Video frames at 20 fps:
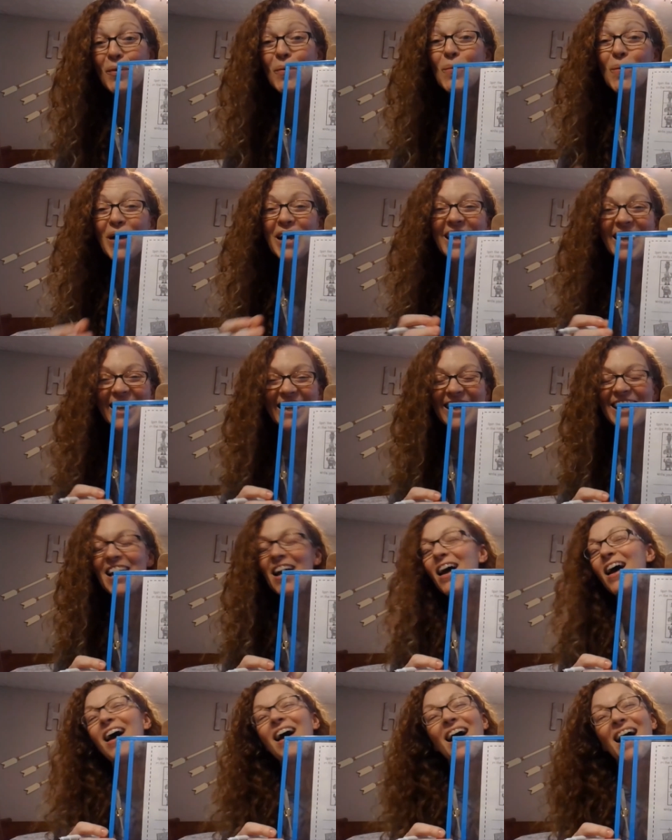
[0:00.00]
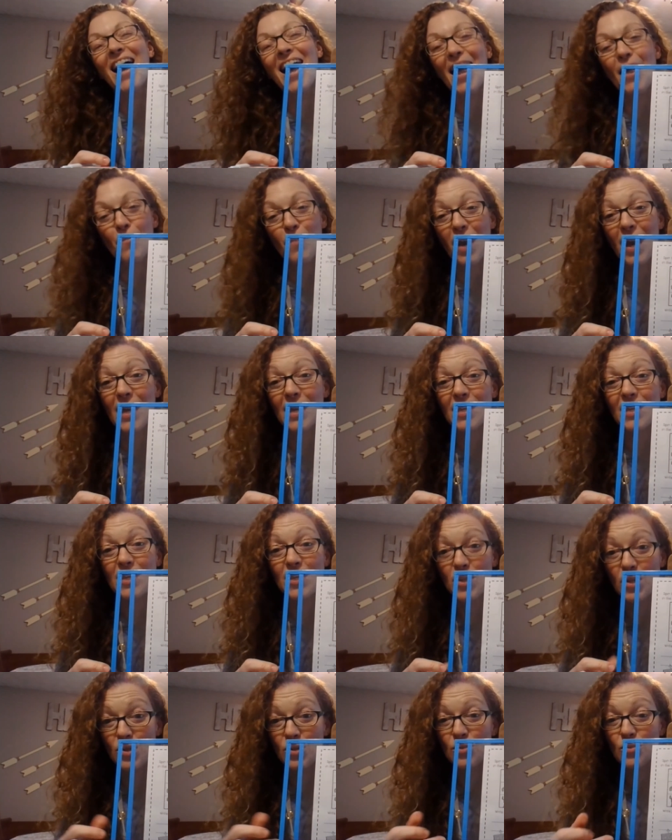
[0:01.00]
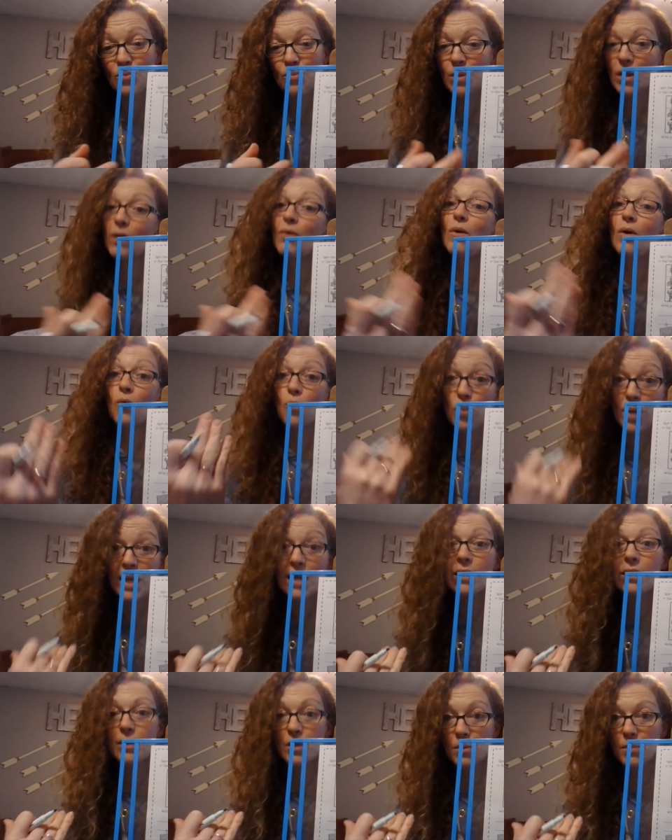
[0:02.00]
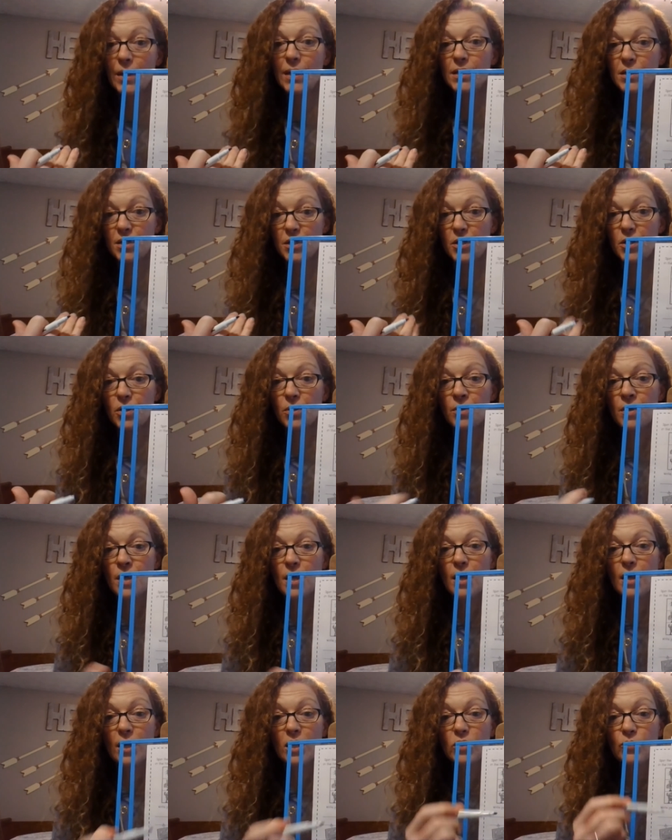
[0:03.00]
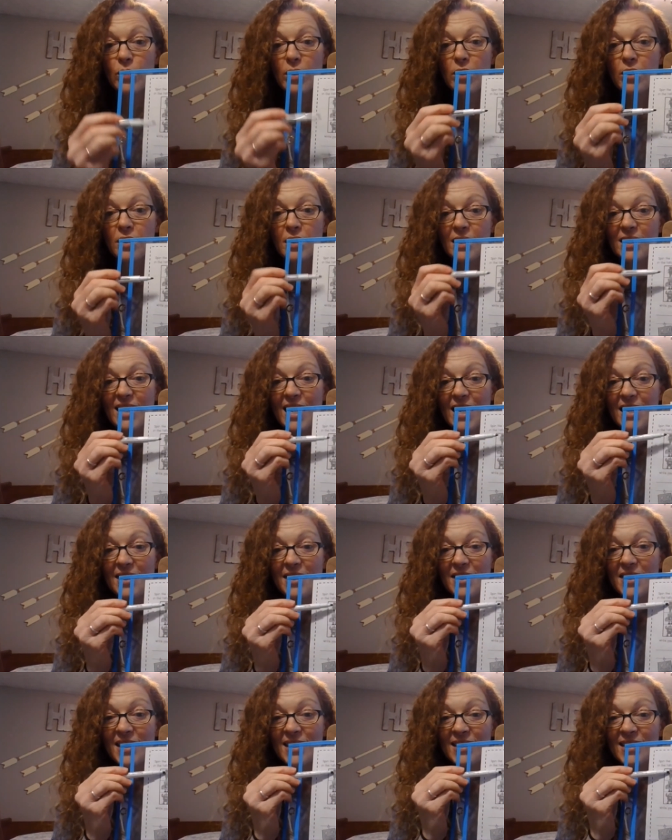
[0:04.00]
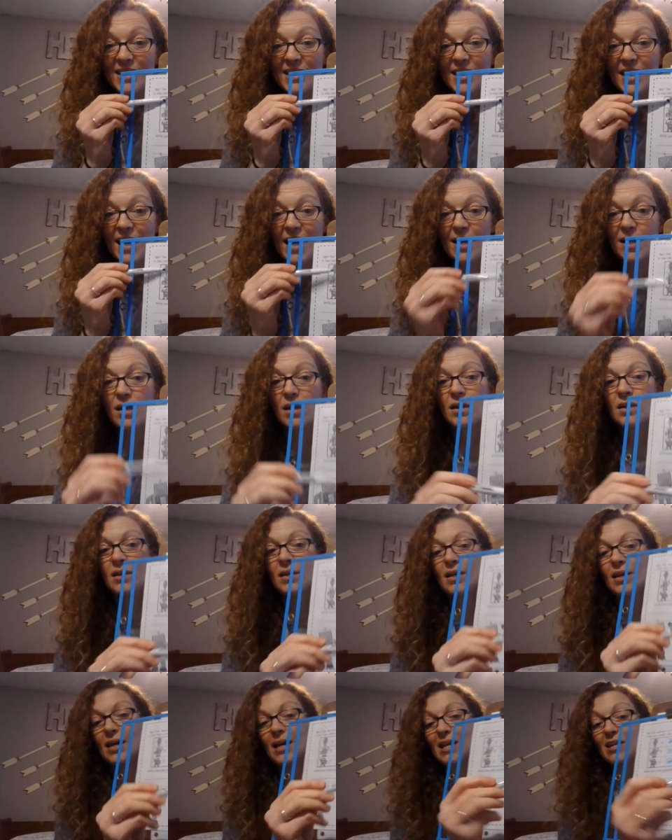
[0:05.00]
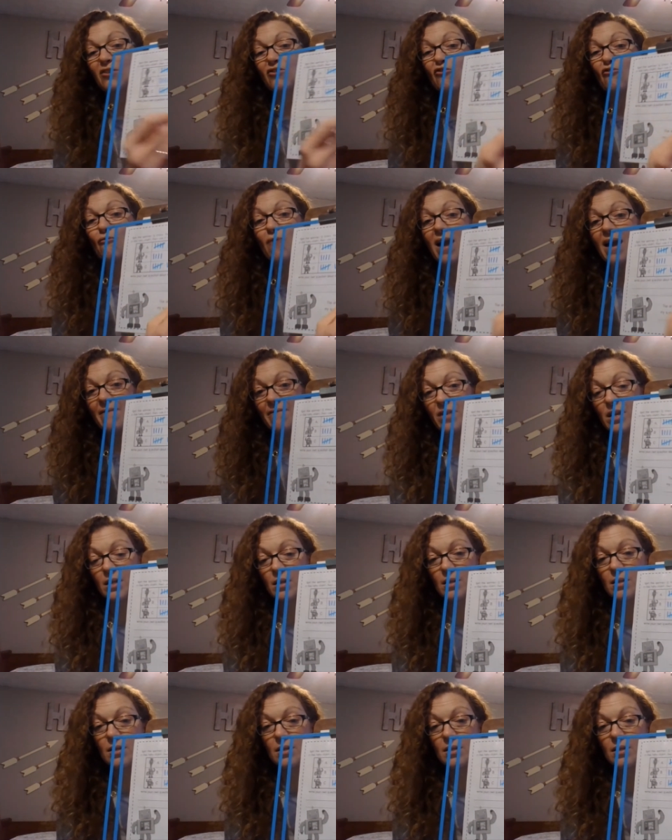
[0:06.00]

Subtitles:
What I want you, well, what we are going to do is we're going to take this data and graph it.